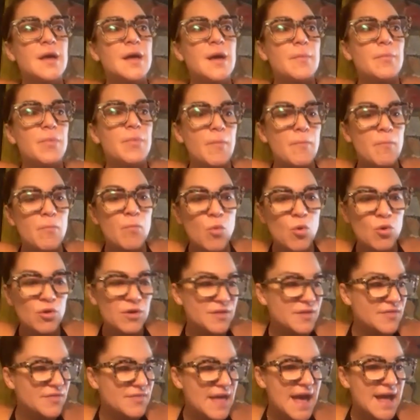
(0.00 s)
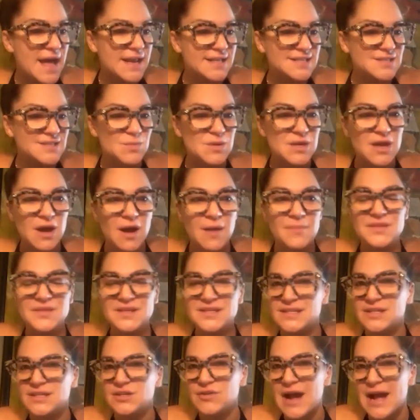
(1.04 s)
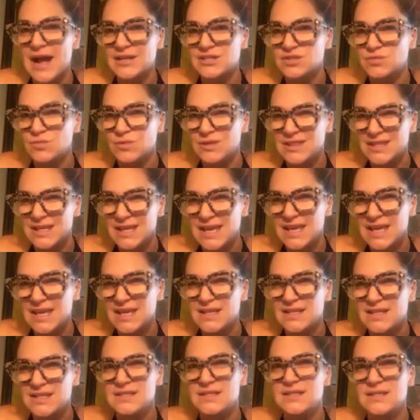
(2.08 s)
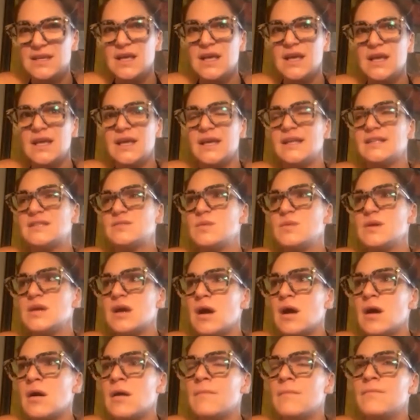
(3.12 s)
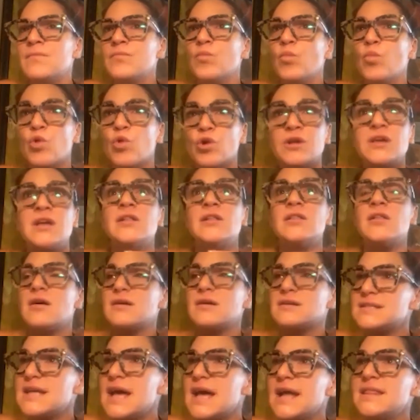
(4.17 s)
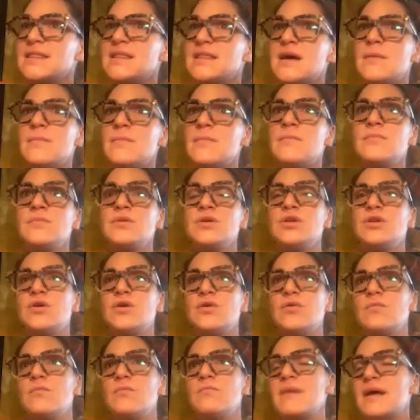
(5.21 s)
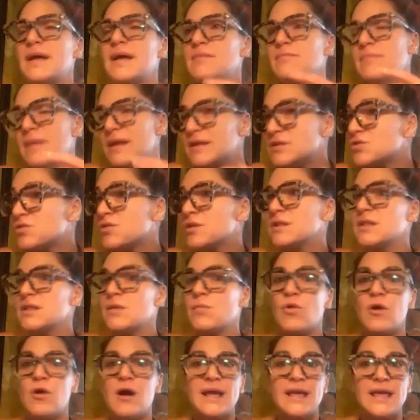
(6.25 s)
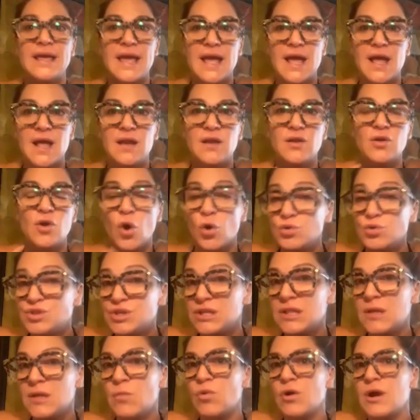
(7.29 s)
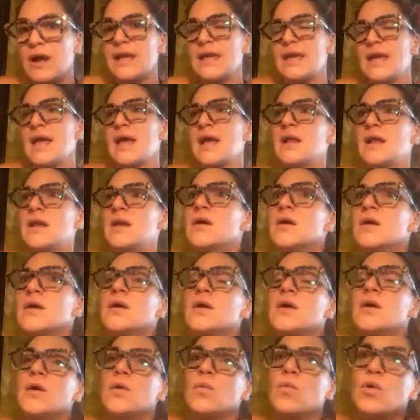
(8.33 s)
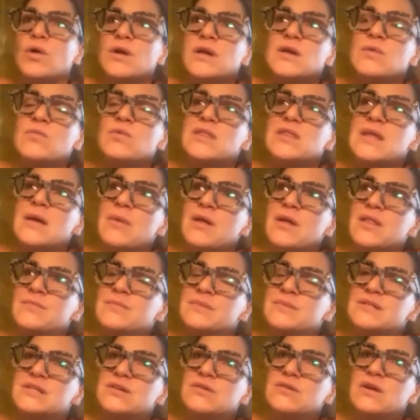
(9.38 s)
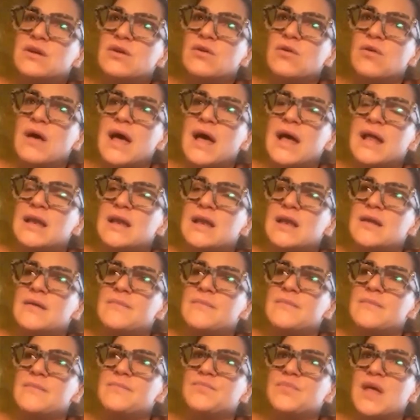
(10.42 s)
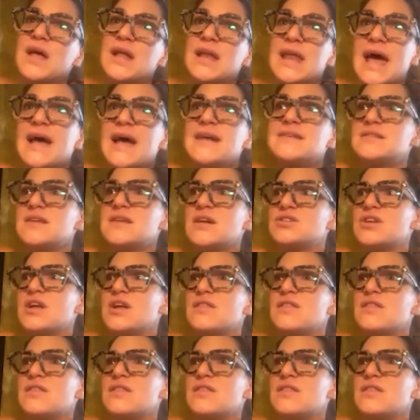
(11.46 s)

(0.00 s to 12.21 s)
but more than that it's become this interaction with the kids it's become working alongside them you know me- mentoring them where i can coaching them where i can working with them on the material and and as such